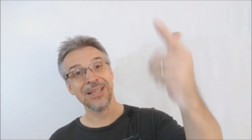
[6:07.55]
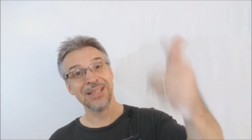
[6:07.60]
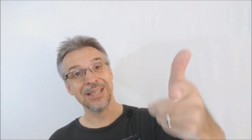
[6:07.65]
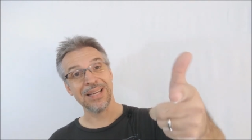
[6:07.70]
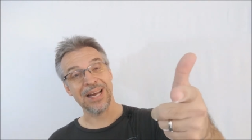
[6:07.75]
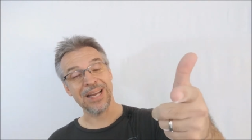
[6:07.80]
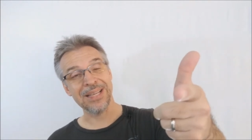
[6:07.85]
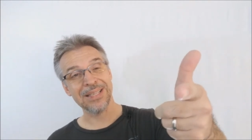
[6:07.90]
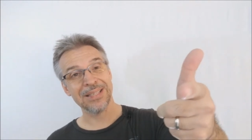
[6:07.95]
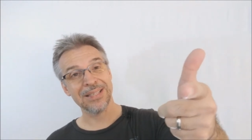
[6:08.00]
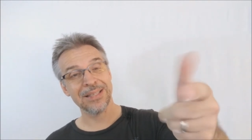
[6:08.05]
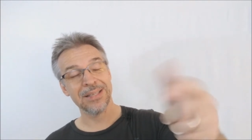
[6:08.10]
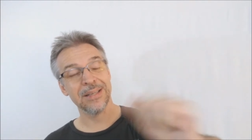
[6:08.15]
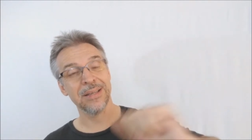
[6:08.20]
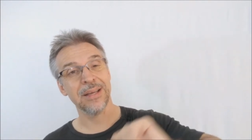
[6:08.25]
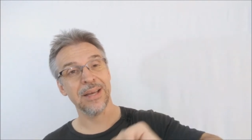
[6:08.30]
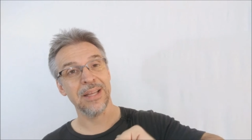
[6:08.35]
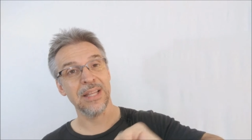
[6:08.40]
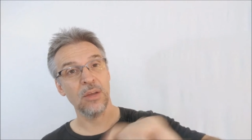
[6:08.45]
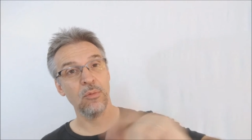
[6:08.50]
dice
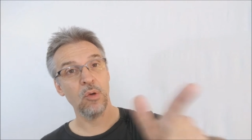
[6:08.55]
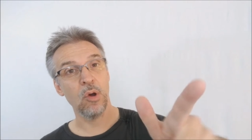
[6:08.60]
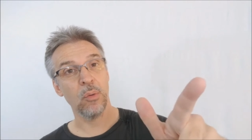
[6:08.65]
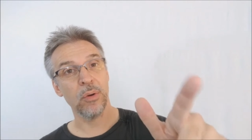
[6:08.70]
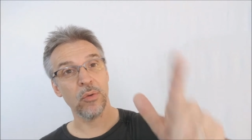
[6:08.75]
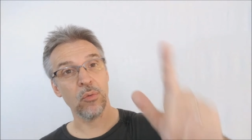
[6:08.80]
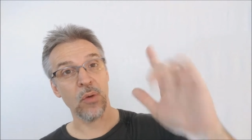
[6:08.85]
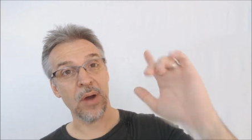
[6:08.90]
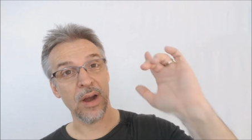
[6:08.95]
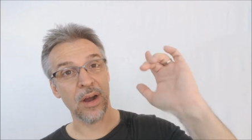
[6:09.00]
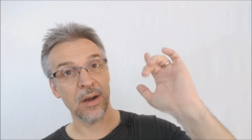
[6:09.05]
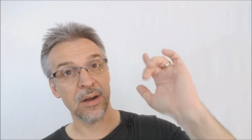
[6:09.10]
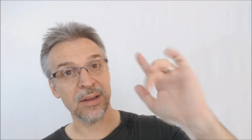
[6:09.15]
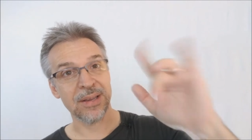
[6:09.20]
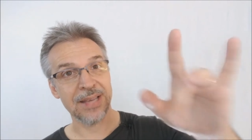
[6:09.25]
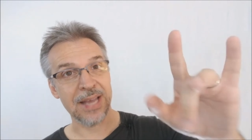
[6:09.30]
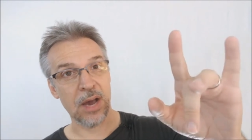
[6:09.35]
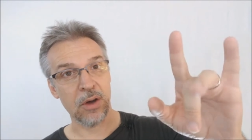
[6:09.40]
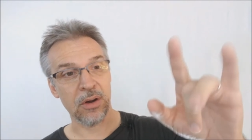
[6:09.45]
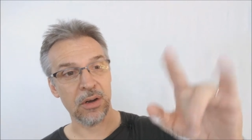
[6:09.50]
and they will require
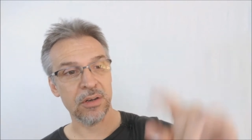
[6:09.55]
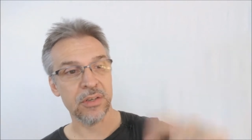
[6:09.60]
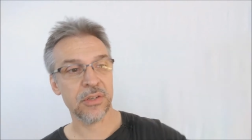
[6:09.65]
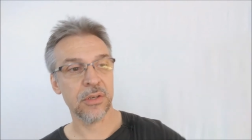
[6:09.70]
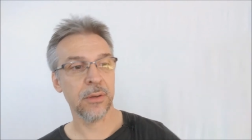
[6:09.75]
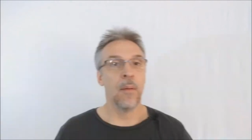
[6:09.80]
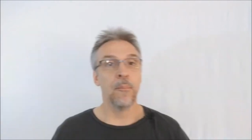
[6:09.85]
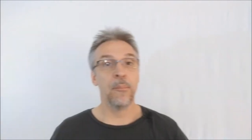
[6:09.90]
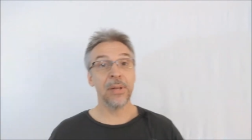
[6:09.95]
counters.